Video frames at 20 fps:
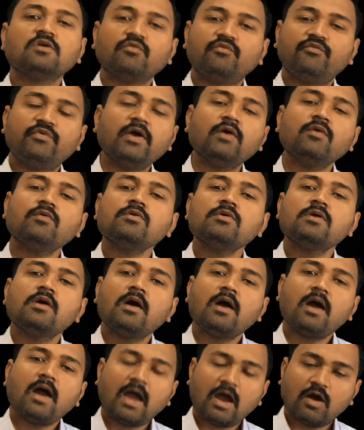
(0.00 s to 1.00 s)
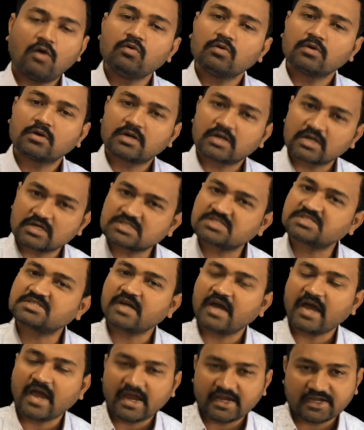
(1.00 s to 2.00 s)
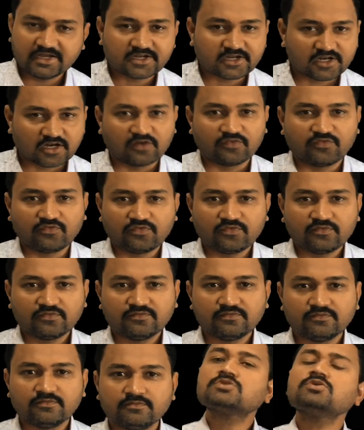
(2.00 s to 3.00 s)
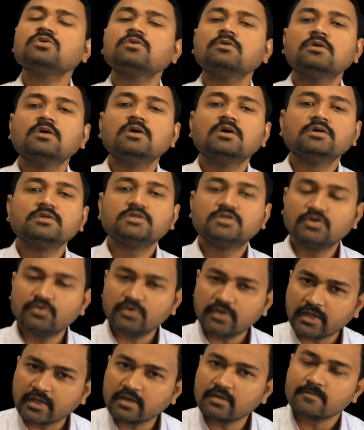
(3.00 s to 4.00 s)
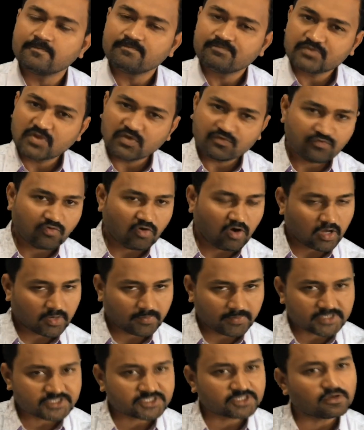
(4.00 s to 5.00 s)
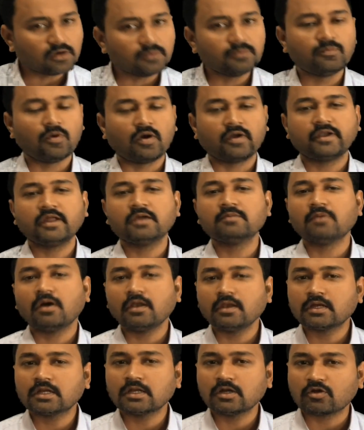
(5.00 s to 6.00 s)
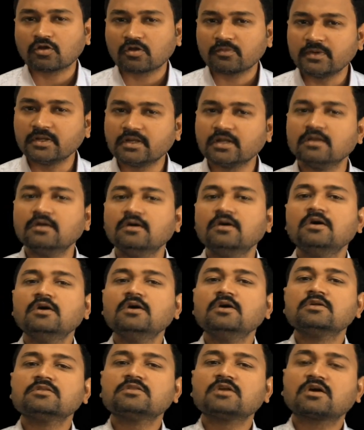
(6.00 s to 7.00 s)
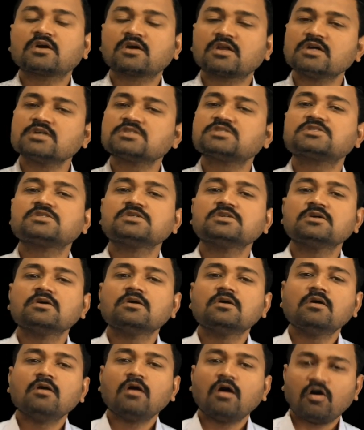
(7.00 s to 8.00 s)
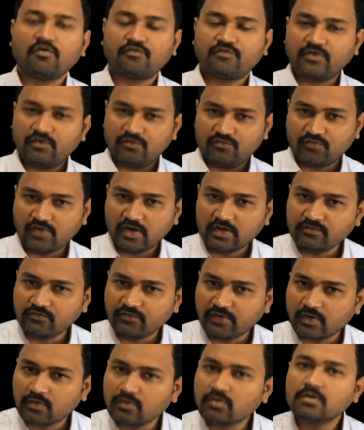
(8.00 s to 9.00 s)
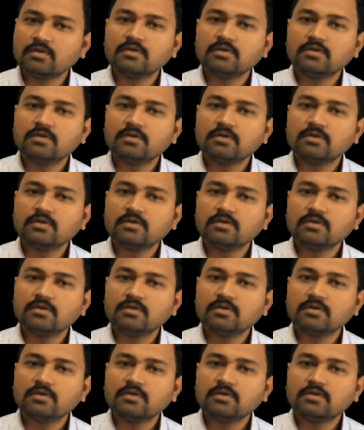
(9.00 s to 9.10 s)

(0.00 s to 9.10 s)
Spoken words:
wave have crust and trough. So during the formation of bonding molecular orbital, the crust of a one wave